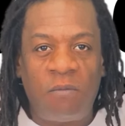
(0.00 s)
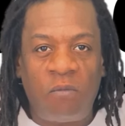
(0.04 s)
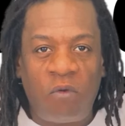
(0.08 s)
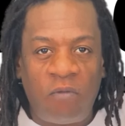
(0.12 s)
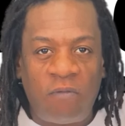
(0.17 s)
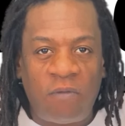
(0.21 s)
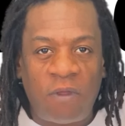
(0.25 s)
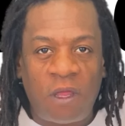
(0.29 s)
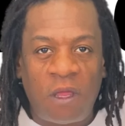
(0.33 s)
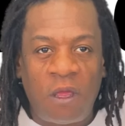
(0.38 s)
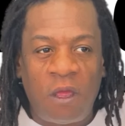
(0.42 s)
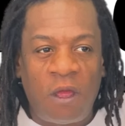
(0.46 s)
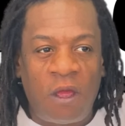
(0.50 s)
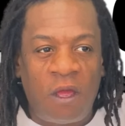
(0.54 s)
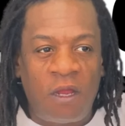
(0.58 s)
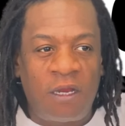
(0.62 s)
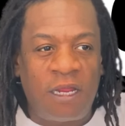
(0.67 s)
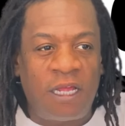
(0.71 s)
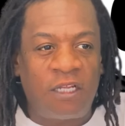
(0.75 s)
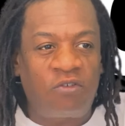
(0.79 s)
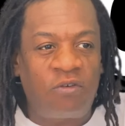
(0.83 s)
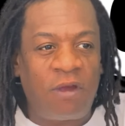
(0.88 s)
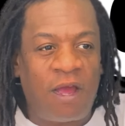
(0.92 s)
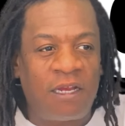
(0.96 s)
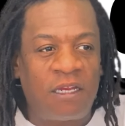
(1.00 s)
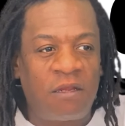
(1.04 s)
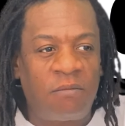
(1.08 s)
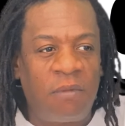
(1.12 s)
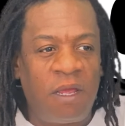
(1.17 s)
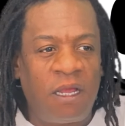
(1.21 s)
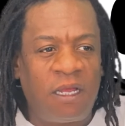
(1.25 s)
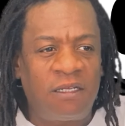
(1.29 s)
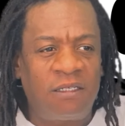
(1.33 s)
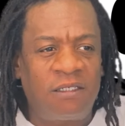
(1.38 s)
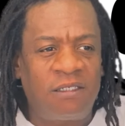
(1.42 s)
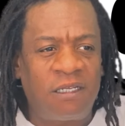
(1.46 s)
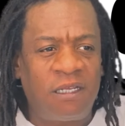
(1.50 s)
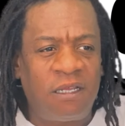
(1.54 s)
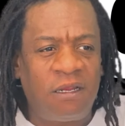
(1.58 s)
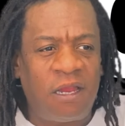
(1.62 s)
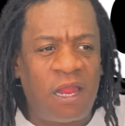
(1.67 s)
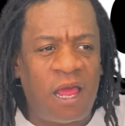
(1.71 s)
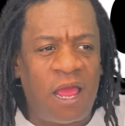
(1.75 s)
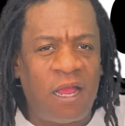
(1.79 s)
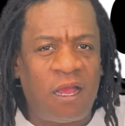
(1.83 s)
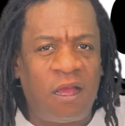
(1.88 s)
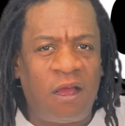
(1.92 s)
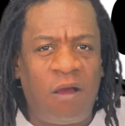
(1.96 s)
movie, they tried to make it seem
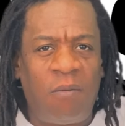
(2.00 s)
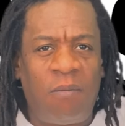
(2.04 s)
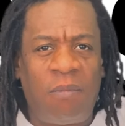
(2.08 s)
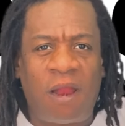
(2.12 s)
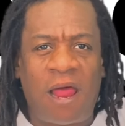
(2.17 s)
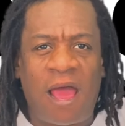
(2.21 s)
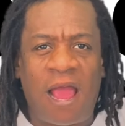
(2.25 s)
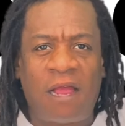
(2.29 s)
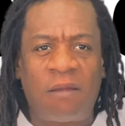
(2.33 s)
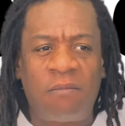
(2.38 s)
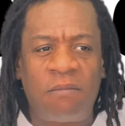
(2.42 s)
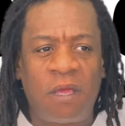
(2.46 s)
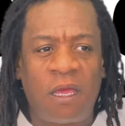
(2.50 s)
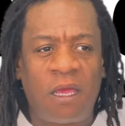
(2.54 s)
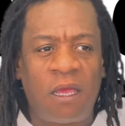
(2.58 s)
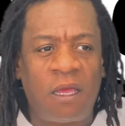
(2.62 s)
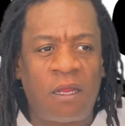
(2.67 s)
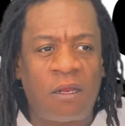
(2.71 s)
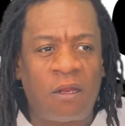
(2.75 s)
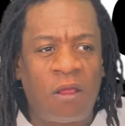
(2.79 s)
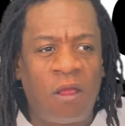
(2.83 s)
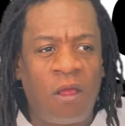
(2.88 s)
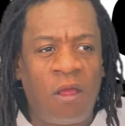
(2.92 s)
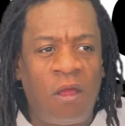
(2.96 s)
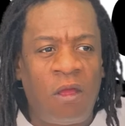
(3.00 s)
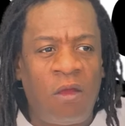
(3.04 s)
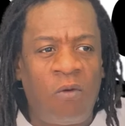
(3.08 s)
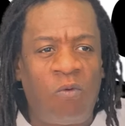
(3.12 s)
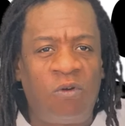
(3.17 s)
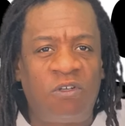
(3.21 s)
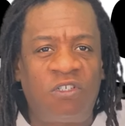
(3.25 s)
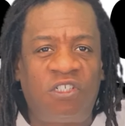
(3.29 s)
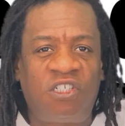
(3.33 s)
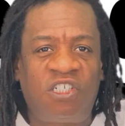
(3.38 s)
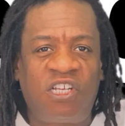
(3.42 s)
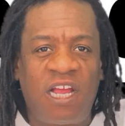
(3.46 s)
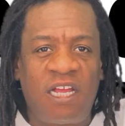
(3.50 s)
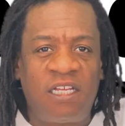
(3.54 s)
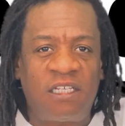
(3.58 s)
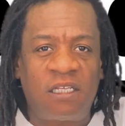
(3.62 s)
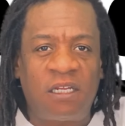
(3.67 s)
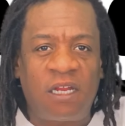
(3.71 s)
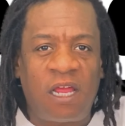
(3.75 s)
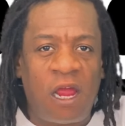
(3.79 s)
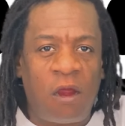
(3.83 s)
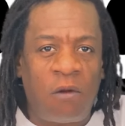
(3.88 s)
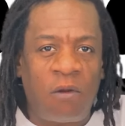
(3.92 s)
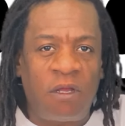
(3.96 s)
like a black man was chasing
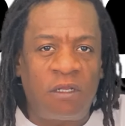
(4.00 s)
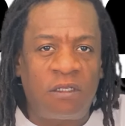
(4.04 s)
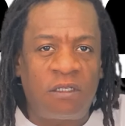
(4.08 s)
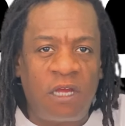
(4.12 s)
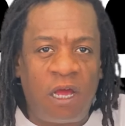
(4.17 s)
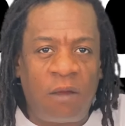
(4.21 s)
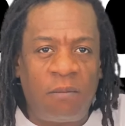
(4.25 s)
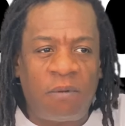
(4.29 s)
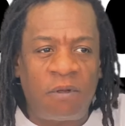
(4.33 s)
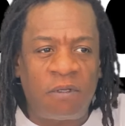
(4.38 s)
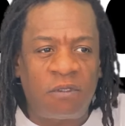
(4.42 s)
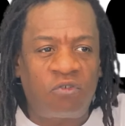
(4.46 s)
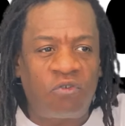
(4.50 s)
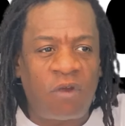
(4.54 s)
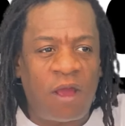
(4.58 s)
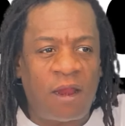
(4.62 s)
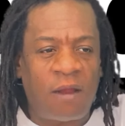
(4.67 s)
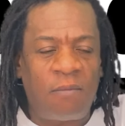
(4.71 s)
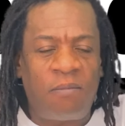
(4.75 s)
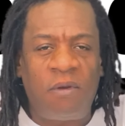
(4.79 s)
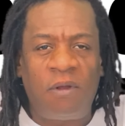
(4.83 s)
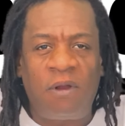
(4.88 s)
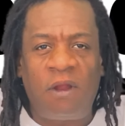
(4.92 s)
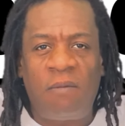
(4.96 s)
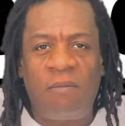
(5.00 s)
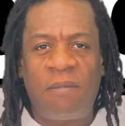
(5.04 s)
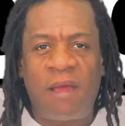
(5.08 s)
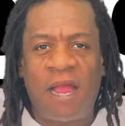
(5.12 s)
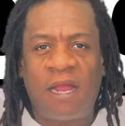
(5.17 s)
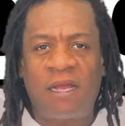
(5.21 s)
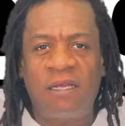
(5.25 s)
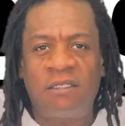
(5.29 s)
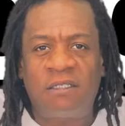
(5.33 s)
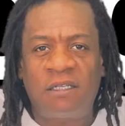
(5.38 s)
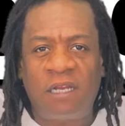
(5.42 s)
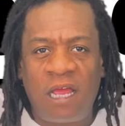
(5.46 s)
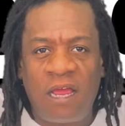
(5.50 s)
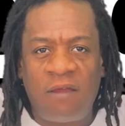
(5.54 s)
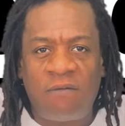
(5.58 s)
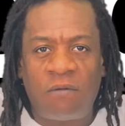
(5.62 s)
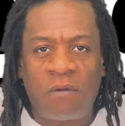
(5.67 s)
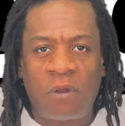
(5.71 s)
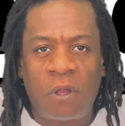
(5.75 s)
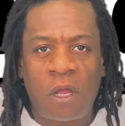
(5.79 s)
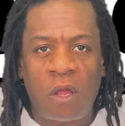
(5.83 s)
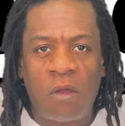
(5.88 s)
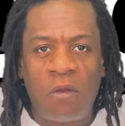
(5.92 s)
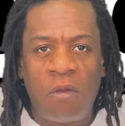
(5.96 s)
Harriet Tubman trying to put her back in slavery.
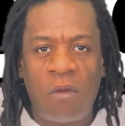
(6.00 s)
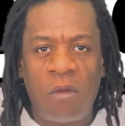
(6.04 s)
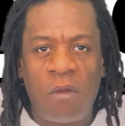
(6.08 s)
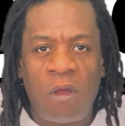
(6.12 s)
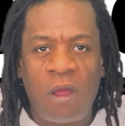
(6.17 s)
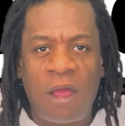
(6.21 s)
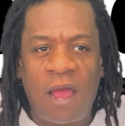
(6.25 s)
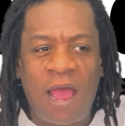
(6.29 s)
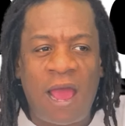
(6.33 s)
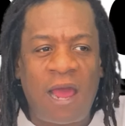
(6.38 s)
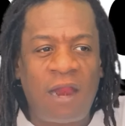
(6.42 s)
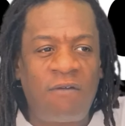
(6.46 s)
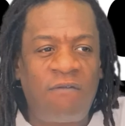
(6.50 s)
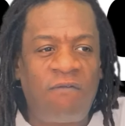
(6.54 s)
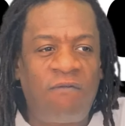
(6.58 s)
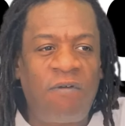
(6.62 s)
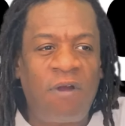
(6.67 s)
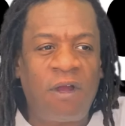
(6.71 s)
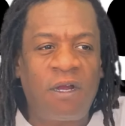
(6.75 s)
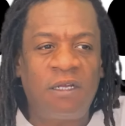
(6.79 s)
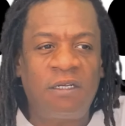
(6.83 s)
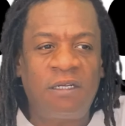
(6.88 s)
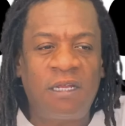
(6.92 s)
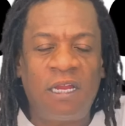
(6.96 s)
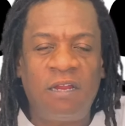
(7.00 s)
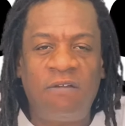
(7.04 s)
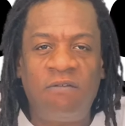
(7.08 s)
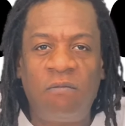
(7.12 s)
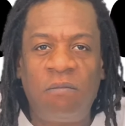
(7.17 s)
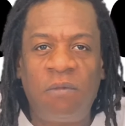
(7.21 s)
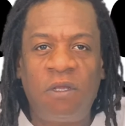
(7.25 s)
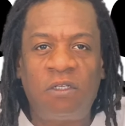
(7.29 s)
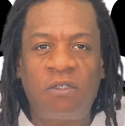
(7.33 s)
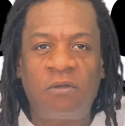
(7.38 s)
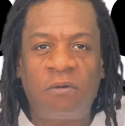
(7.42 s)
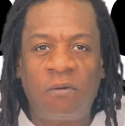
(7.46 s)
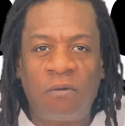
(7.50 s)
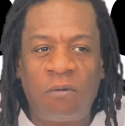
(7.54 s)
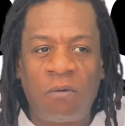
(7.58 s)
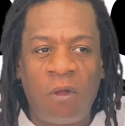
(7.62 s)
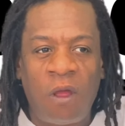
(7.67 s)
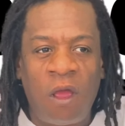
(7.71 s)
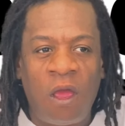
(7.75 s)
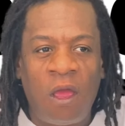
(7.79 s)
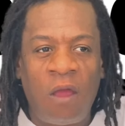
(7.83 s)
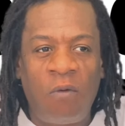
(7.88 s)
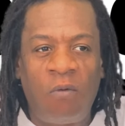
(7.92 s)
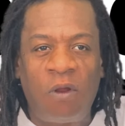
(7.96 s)
How the fuck could that even be true
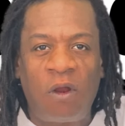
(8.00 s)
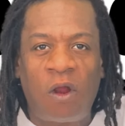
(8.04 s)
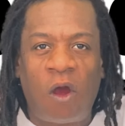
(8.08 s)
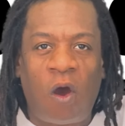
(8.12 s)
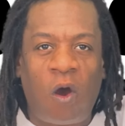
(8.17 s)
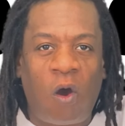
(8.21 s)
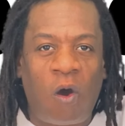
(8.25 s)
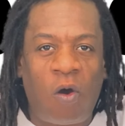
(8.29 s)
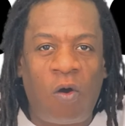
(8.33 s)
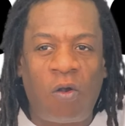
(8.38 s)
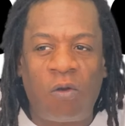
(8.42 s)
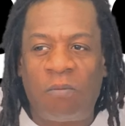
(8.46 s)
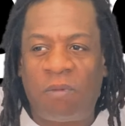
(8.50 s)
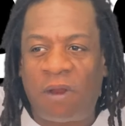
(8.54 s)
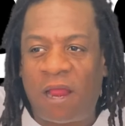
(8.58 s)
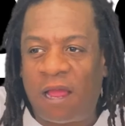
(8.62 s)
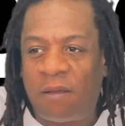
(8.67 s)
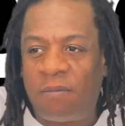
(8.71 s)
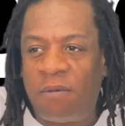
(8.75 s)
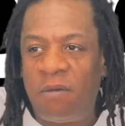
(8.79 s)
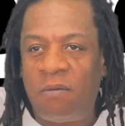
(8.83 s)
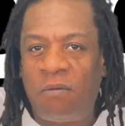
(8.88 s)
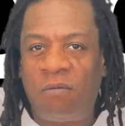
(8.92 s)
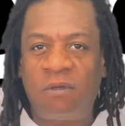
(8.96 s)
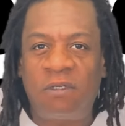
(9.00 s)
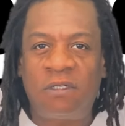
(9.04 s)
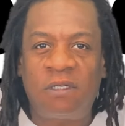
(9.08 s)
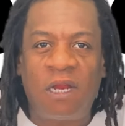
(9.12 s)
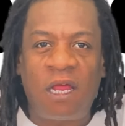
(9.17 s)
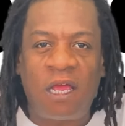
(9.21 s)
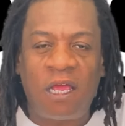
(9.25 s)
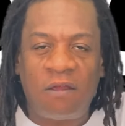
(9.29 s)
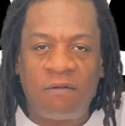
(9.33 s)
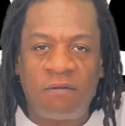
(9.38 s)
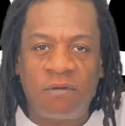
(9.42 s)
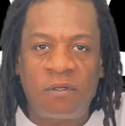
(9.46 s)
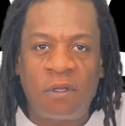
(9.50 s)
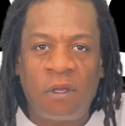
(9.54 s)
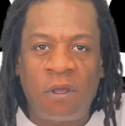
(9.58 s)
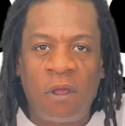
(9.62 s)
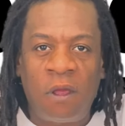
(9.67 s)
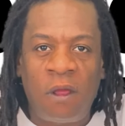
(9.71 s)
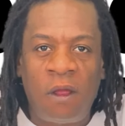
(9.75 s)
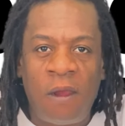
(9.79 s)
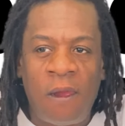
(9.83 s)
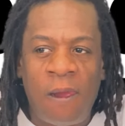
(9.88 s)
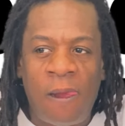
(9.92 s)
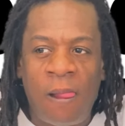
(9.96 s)
when all black people were slaves?
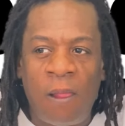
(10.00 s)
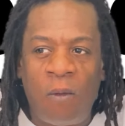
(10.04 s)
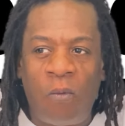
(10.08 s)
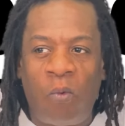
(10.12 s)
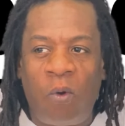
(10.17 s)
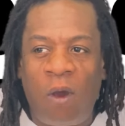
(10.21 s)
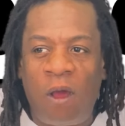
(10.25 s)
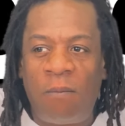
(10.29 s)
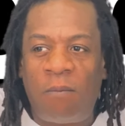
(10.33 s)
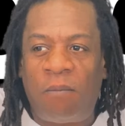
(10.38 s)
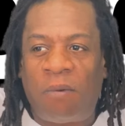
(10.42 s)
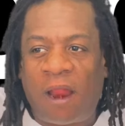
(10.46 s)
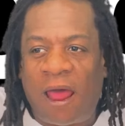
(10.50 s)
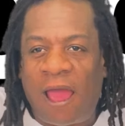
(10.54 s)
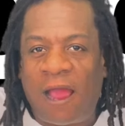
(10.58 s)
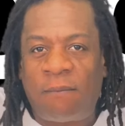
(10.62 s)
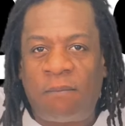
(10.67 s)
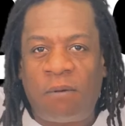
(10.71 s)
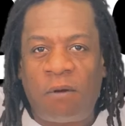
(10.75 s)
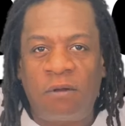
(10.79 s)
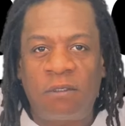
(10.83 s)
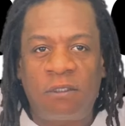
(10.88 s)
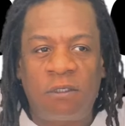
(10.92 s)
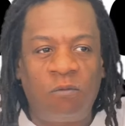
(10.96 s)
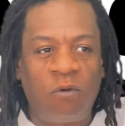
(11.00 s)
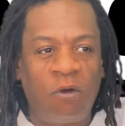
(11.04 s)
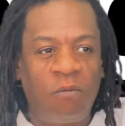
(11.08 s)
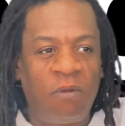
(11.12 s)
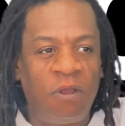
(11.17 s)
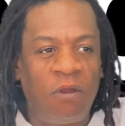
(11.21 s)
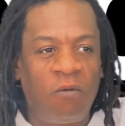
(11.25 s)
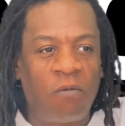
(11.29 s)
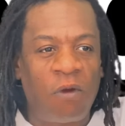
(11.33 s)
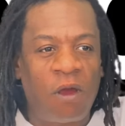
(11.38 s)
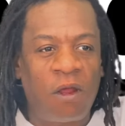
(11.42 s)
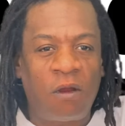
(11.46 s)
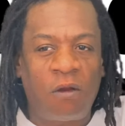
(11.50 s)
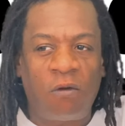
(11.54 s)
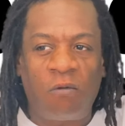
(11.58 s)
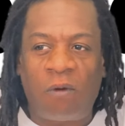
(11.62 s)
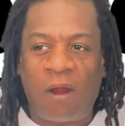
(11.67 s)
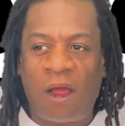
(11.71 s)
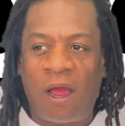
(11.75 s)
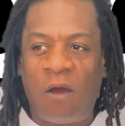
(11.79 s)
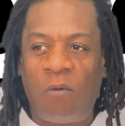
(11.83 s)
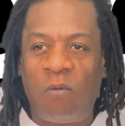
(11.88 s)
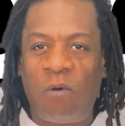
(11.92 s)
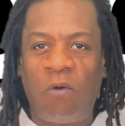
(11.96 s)
What black person would be running
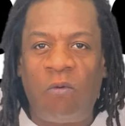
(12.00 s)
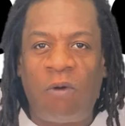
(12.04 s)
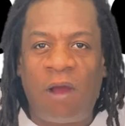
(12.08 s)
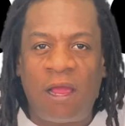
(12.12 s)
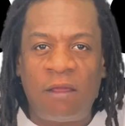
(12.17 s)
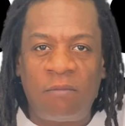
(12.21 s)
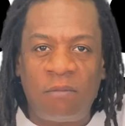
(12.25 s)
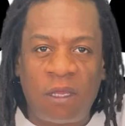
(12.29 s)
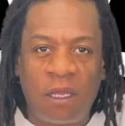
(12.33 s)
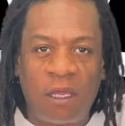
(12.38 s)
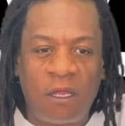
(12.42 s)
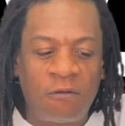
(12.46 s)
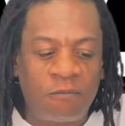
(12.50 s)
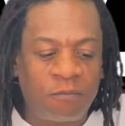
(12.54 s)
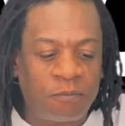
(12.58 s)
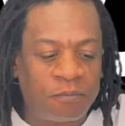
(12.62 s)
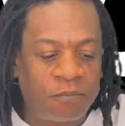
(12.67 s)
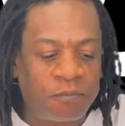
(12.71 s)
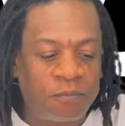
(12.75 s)
around with white men